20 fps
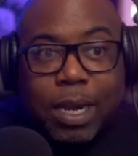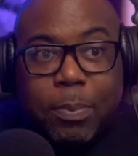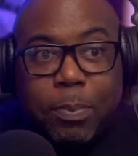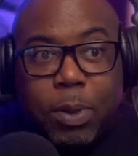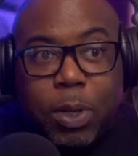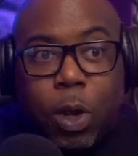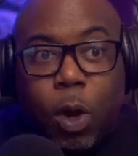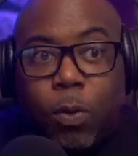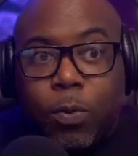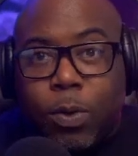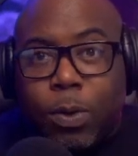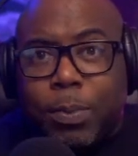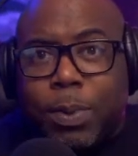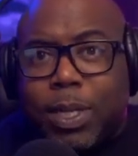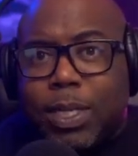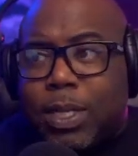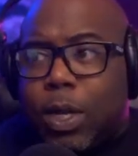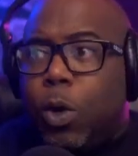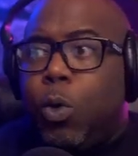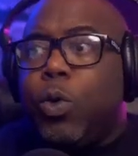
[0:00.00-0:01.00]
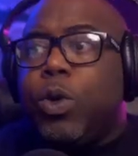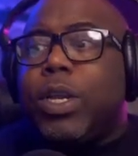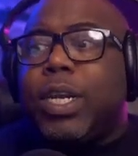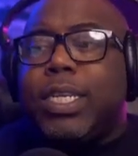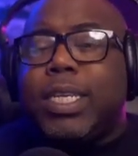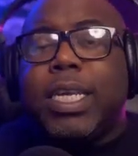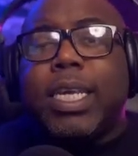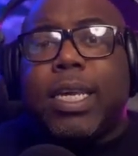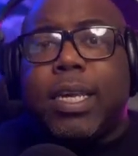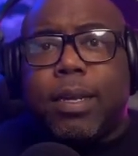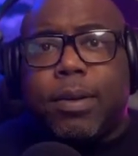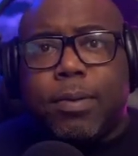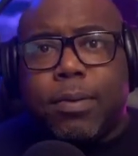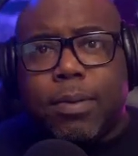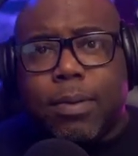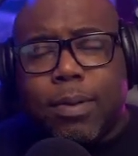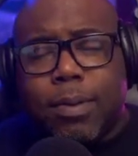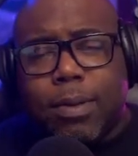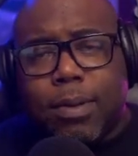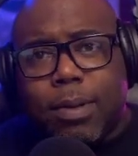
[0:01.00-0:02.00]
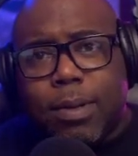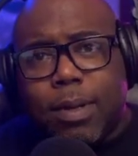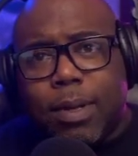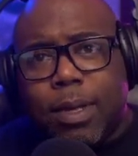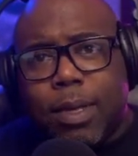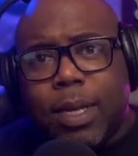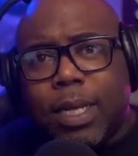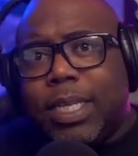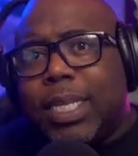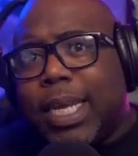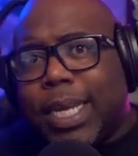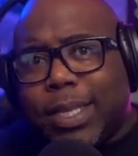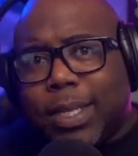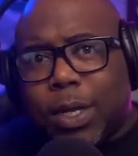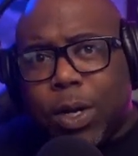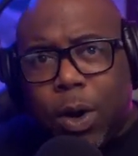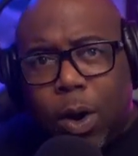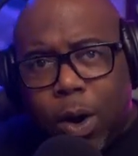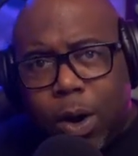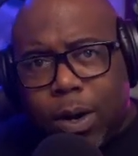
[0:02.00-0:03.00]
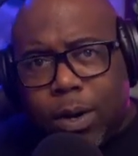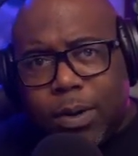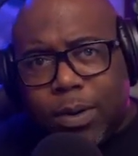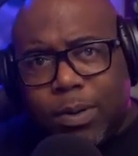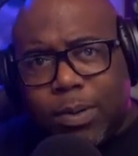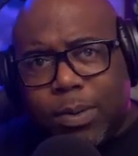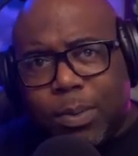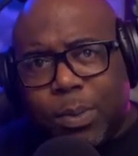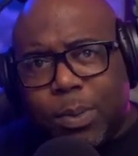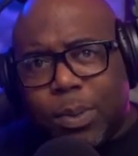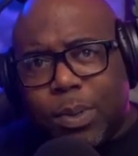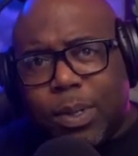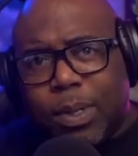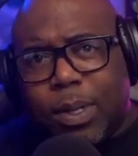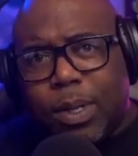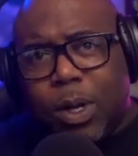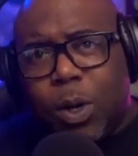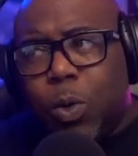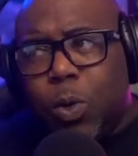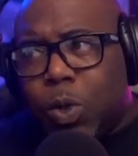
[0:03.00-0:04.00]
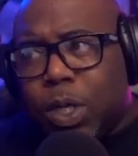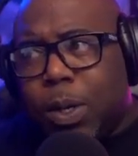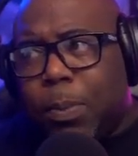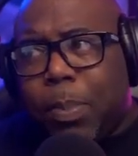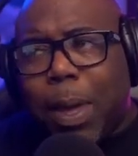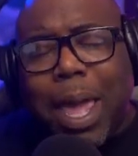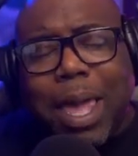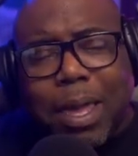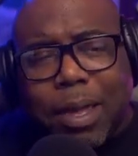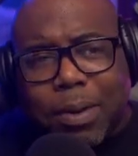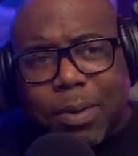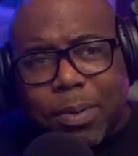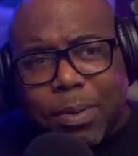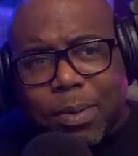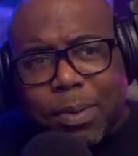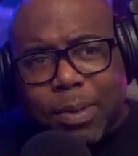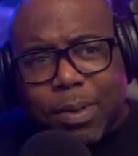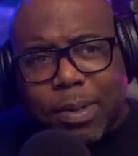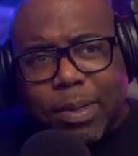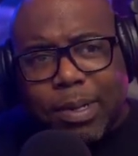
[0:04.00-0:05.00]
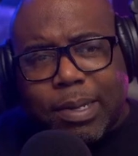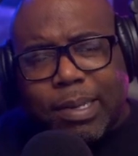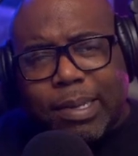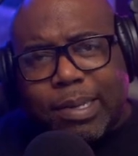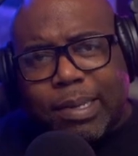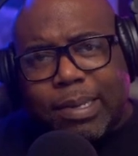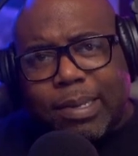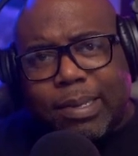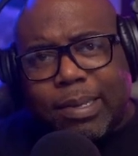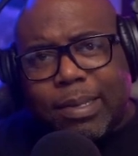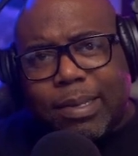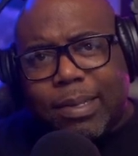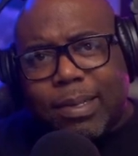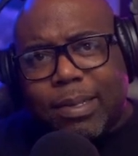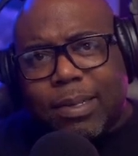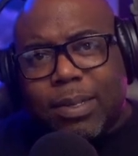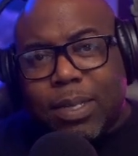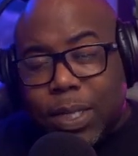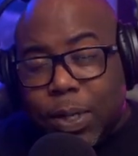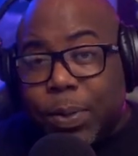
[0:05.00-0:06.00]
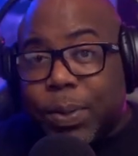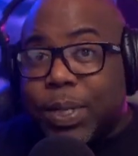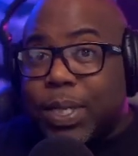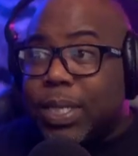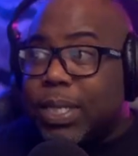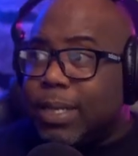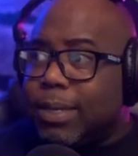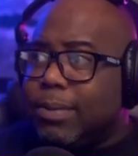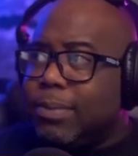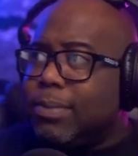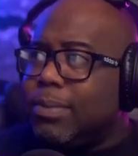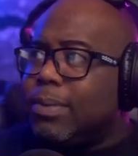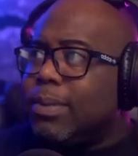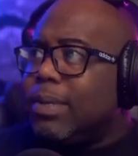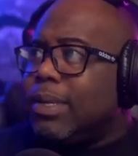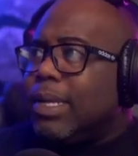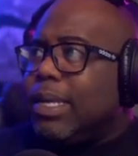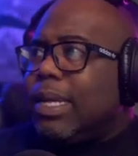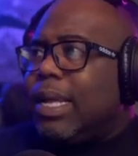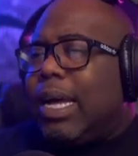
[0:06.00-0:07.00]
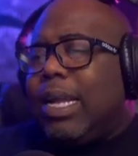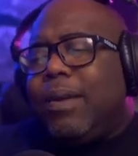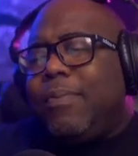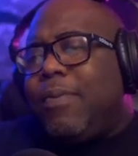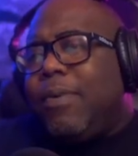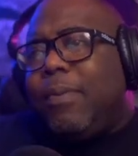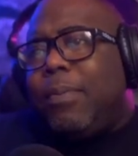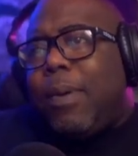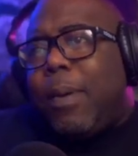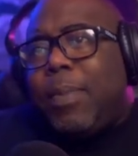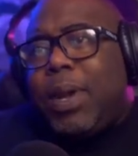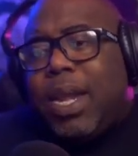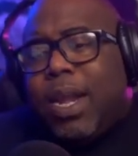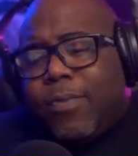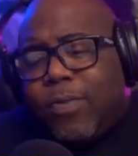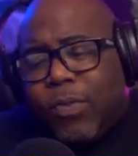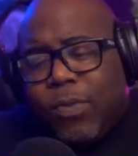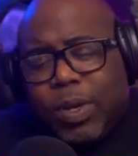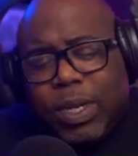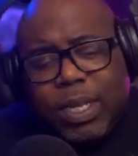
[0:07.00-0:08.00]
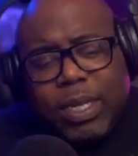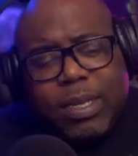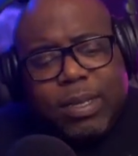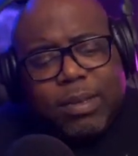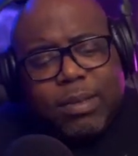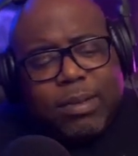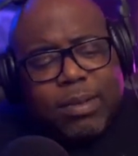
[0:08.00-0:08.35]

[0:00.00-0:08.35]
to pull over because who are you going to ticket? You are going to ticket the car? Who's going to pay it? Seriously, I never. I mean, I never really